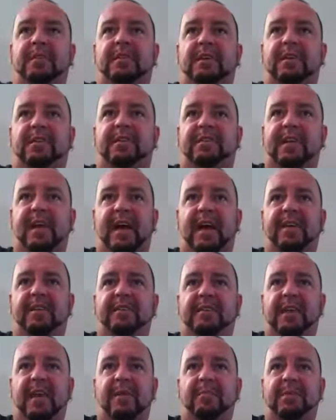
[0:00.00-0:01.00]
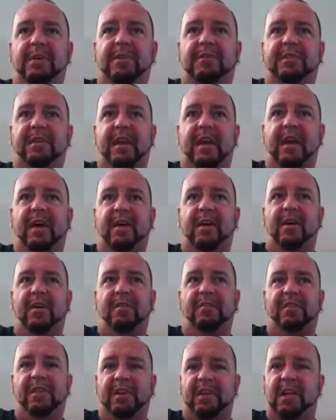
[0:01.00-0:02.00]
cassette, tape cassette
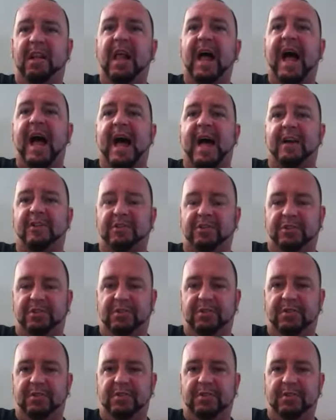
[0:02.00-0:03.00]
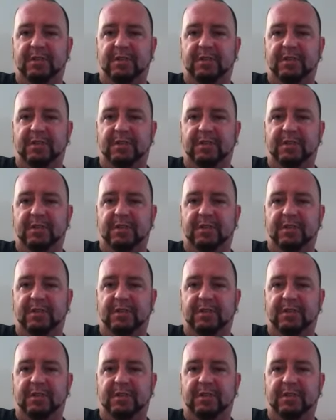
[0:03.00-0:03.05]
of The Clash,